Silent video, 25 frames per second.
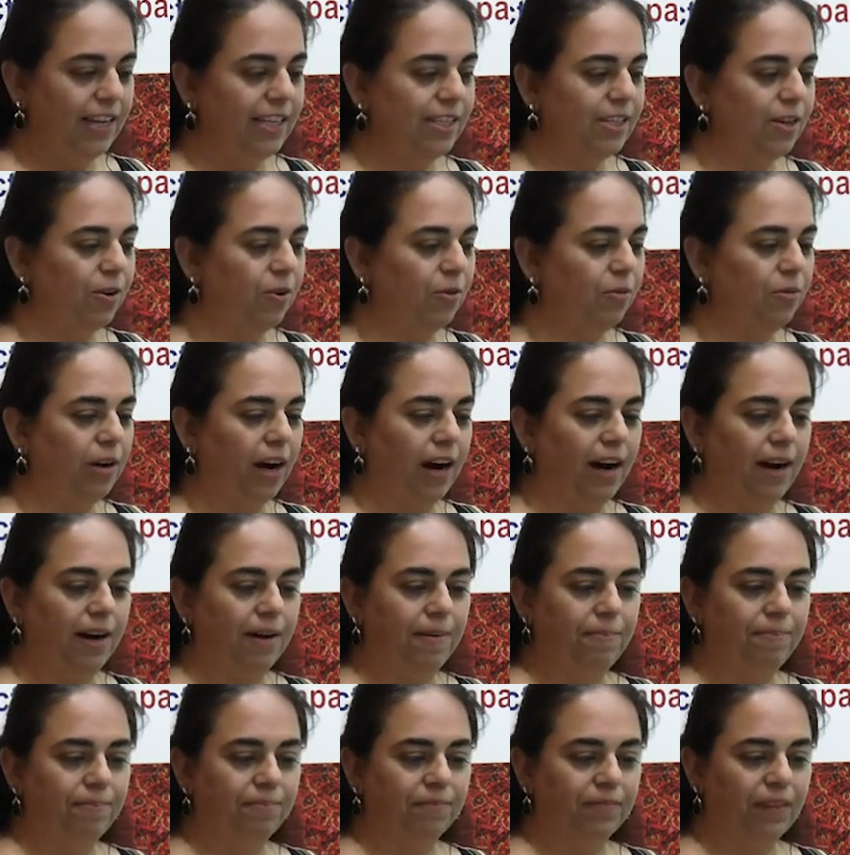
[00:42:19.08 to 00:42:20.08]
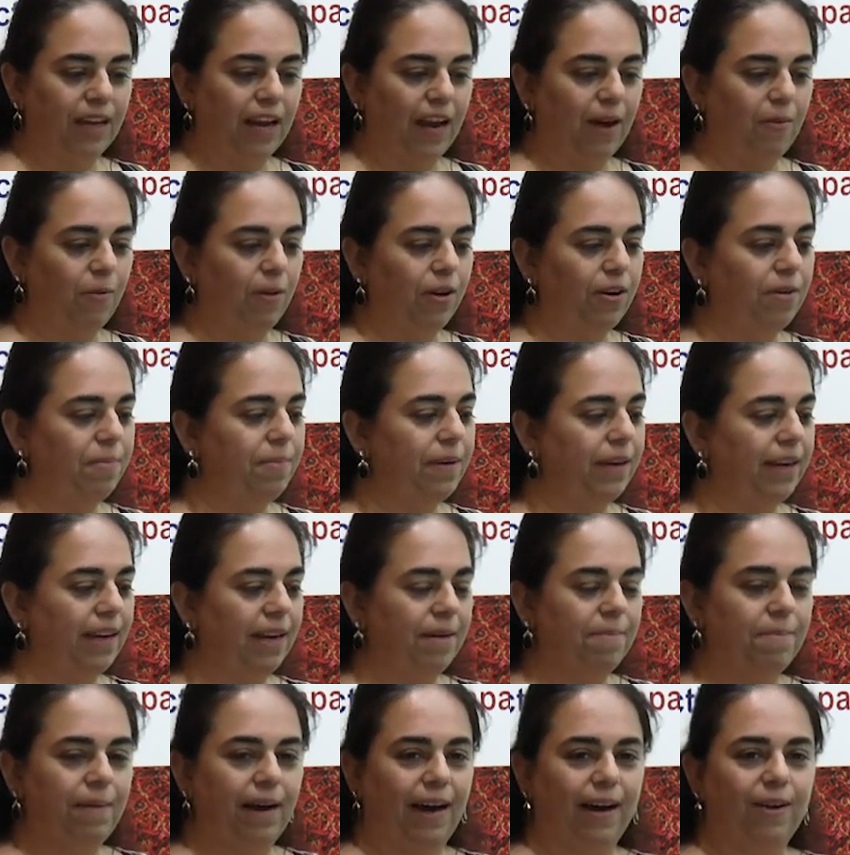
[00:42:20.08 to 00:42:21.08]
So I want to
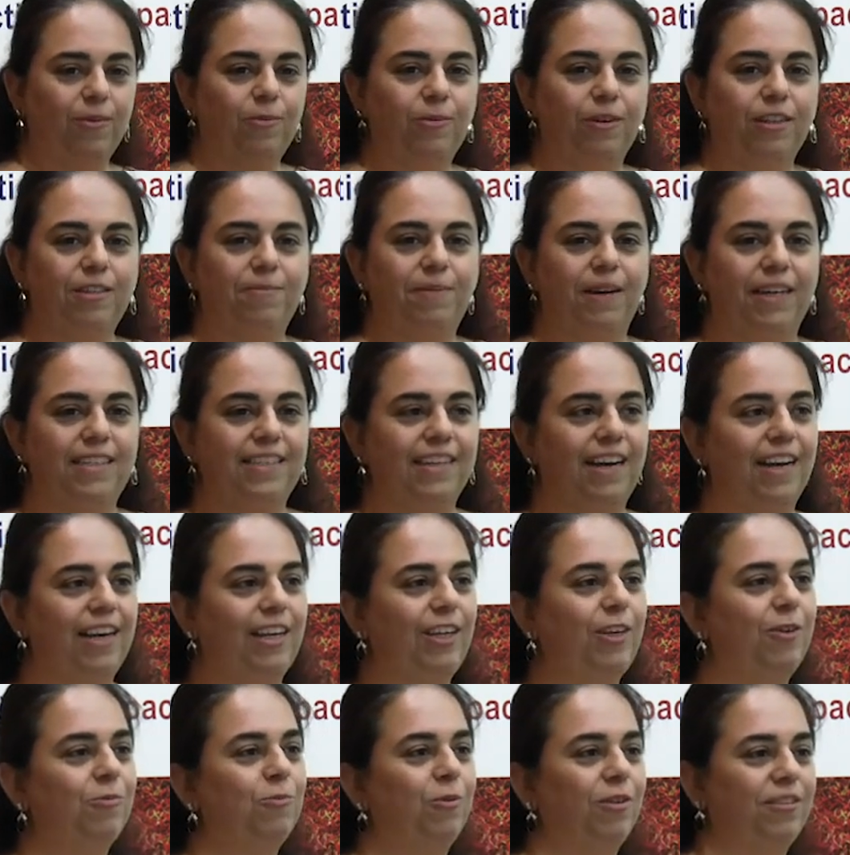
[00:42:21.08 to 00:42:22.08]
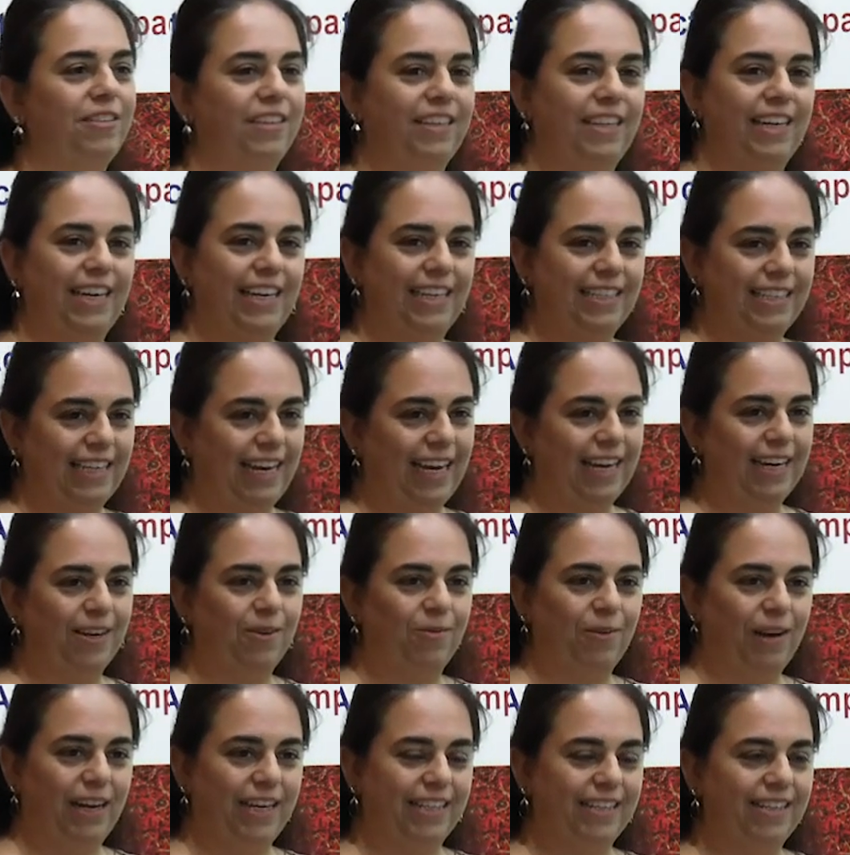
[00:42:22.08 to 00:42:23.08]
begin backwards by telling you what the key
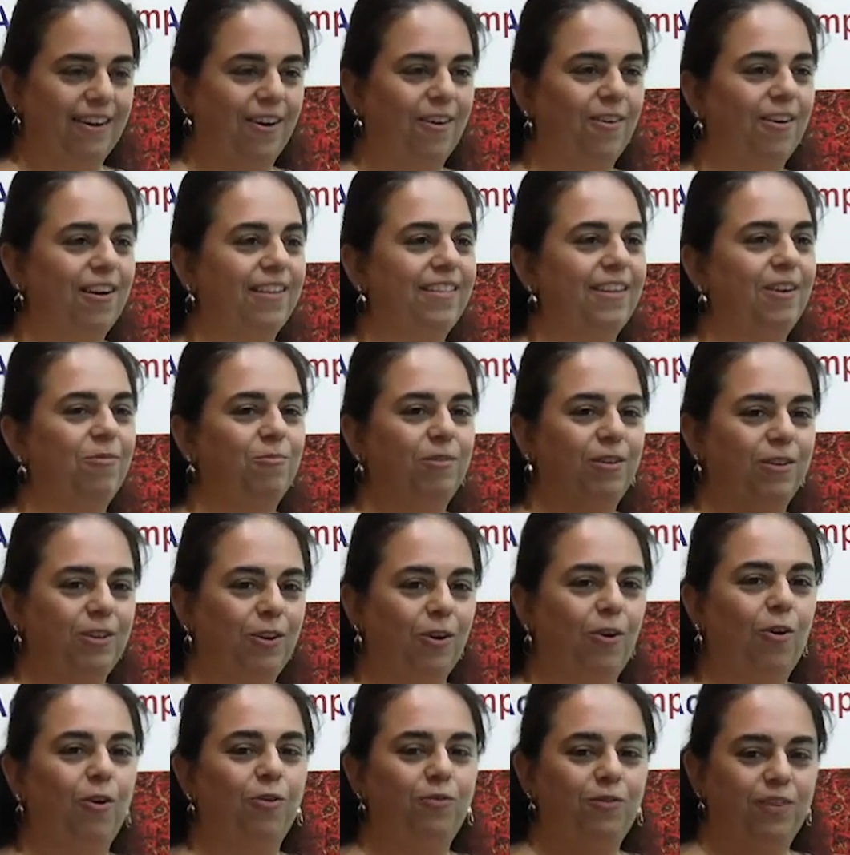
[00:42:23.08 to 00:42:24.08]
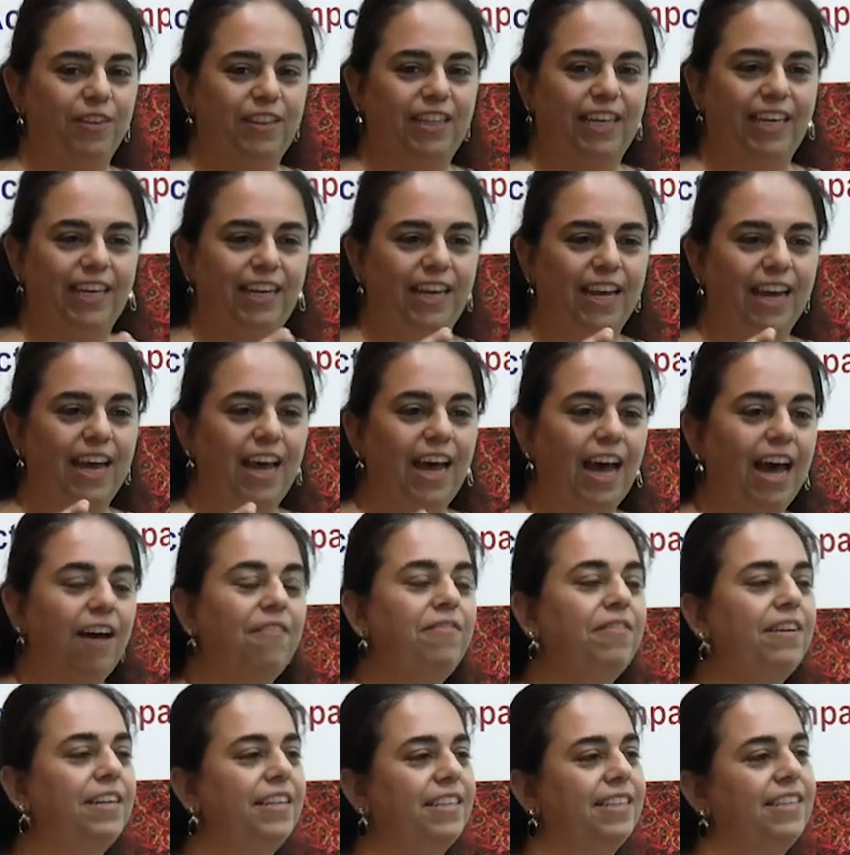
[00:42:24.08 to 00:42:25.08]
takeaways are, and then we'll go over the
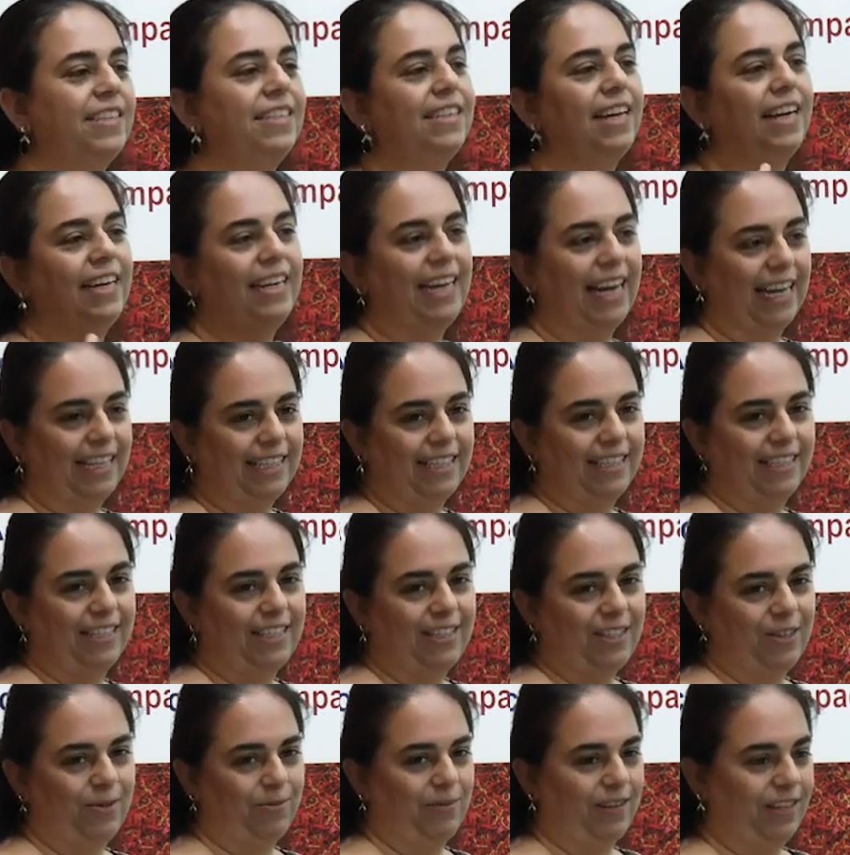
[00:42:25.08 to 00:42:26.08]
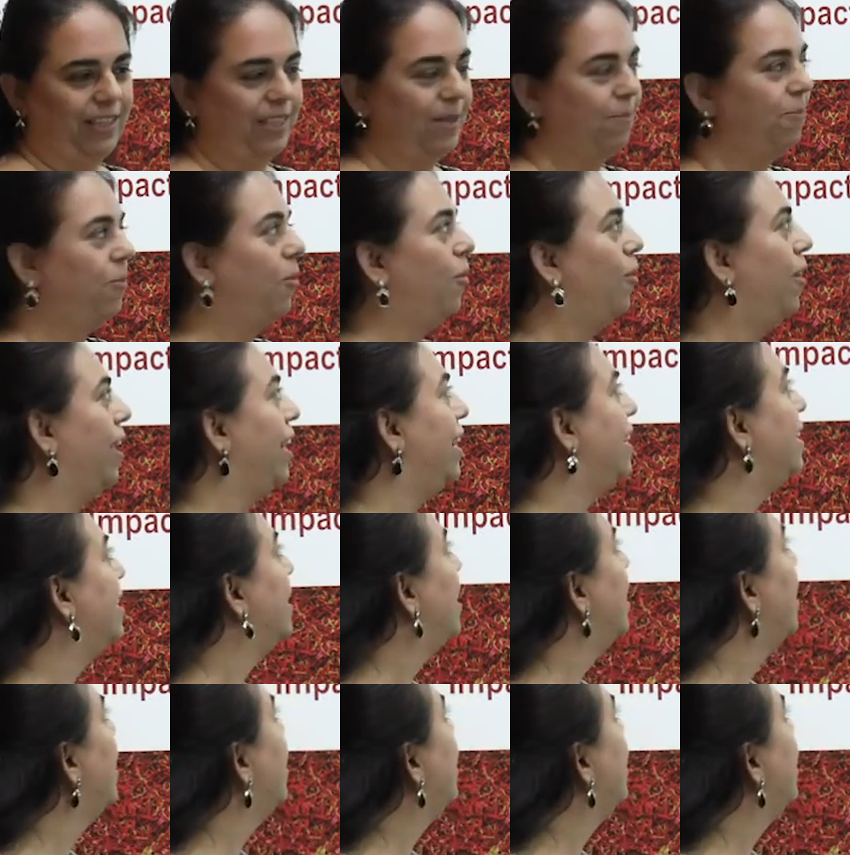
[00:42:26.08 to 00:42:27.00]
evidence that gets us to this point.